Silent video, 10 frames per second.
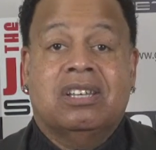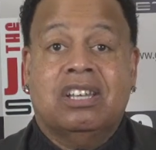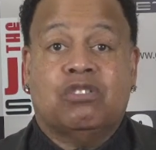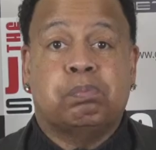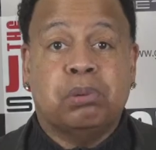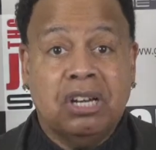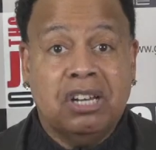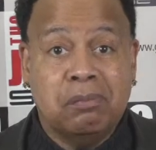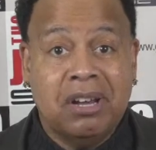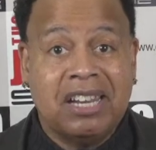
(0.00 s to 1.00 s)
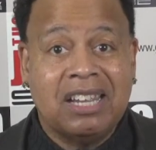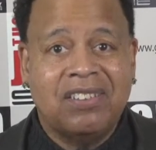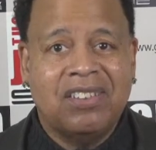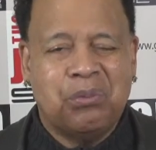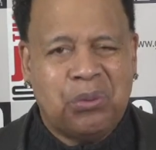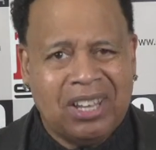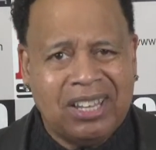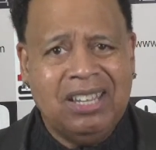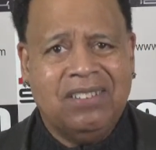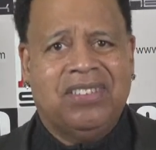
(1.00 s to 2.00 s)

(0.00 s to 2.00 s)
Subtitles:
It's blood money. Really?